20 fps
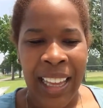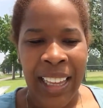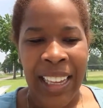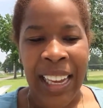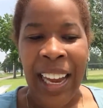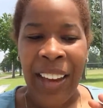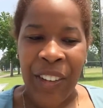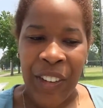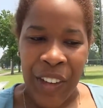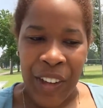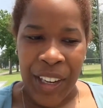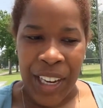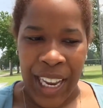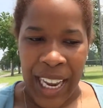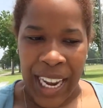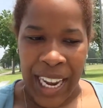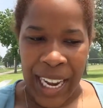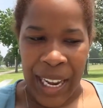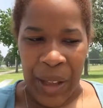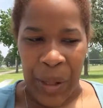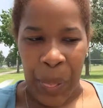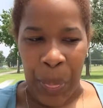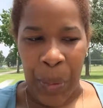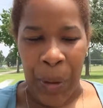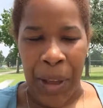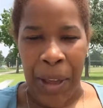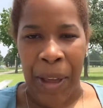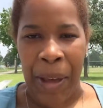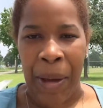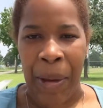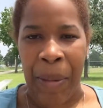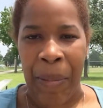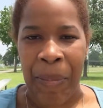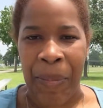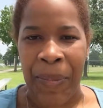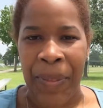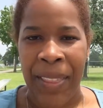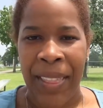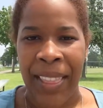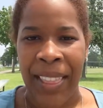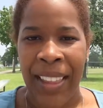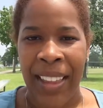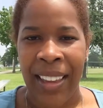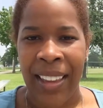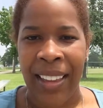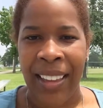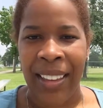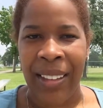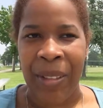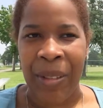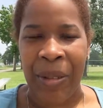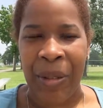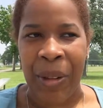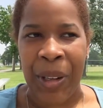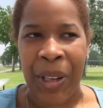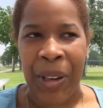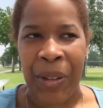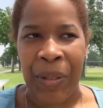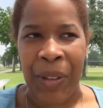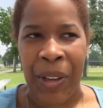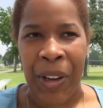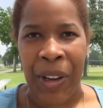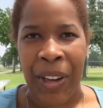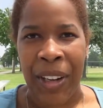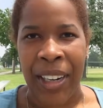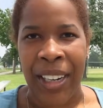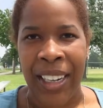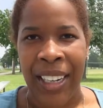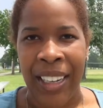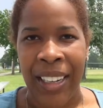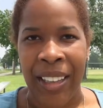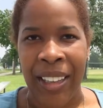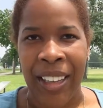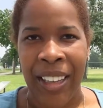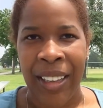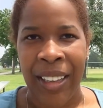Yesterday, one of our